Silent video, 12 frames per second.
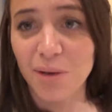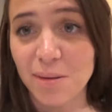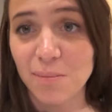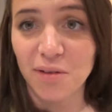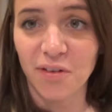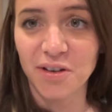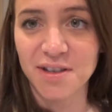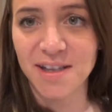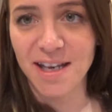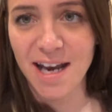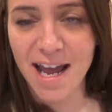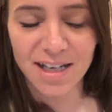can move on to
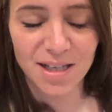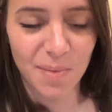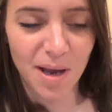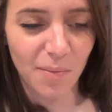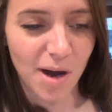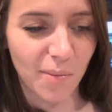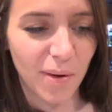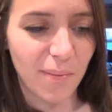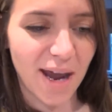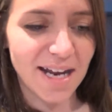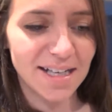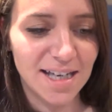the next bit while we're
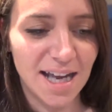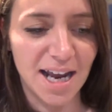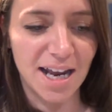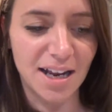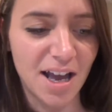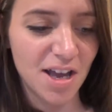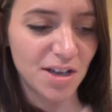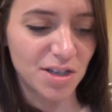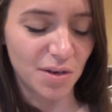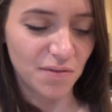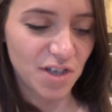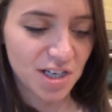waiting.
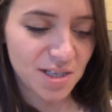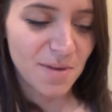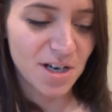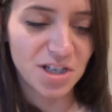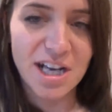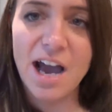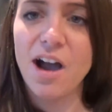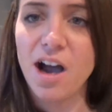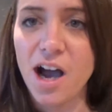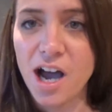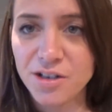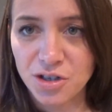So we've just measured out
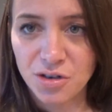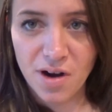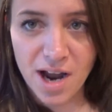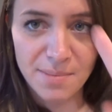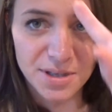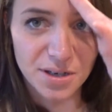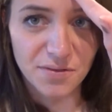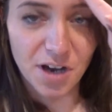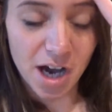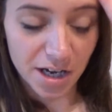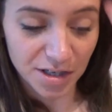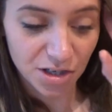our 100 grams of
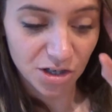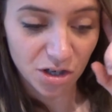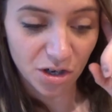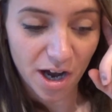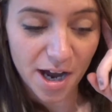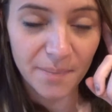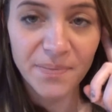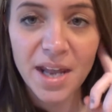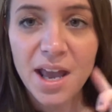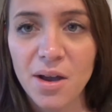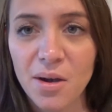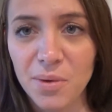caster sugar.
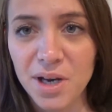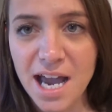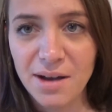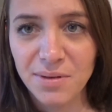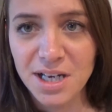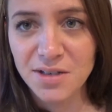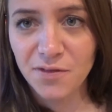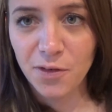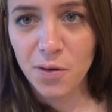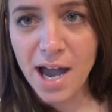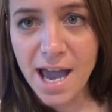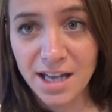We now need
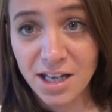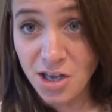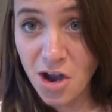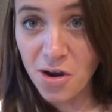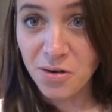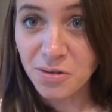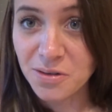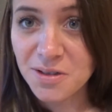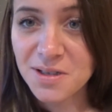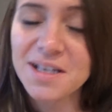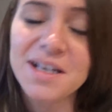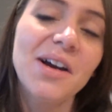4 egg
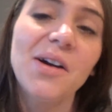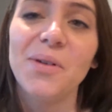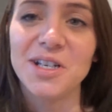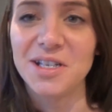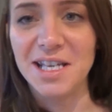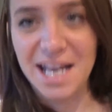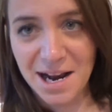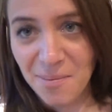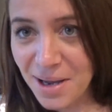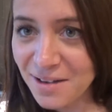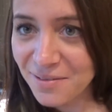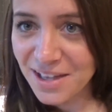yolks, which is the yellow
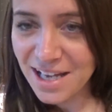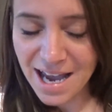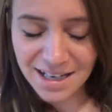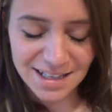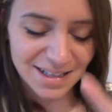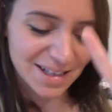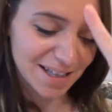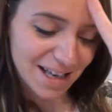bit of the eggs.